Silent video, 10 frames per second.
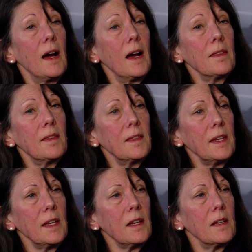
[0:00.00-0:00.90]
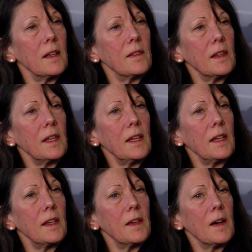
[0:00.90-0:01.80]
I think
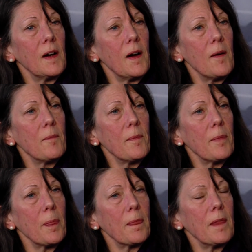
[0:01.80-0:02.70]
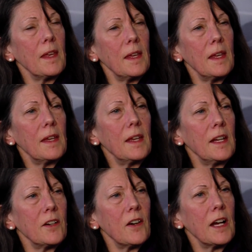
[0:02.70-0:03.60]
the, um, the
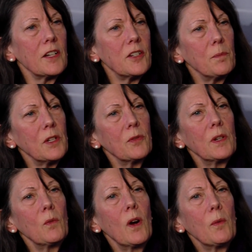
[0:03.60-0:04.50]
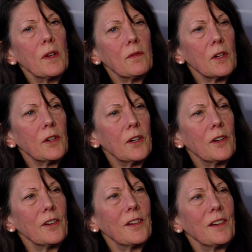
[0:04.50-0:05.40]
interaction between what we've
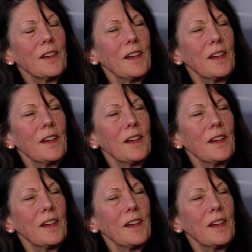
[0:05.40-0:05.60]
learned